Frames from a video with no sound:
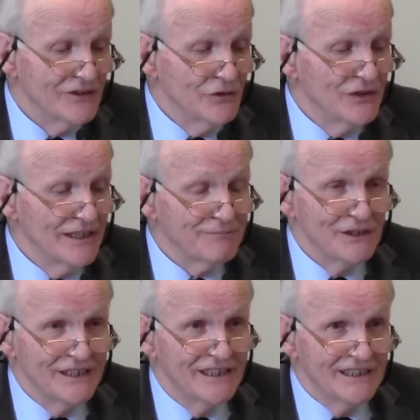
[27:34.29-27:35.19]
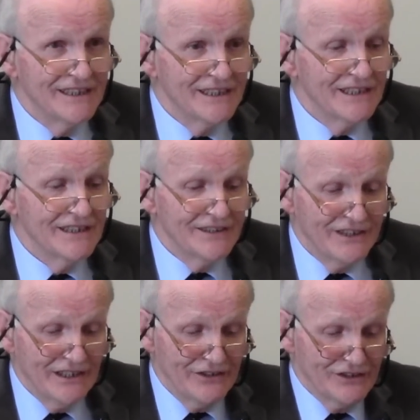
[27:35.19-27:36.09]
do that politically at
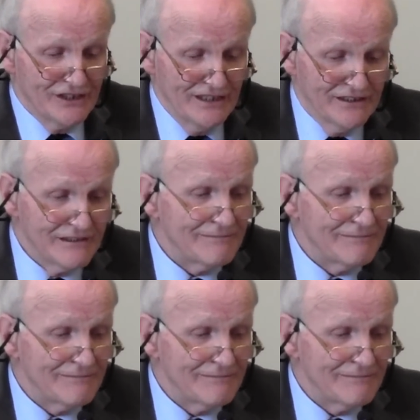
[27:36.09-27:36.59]
the other side.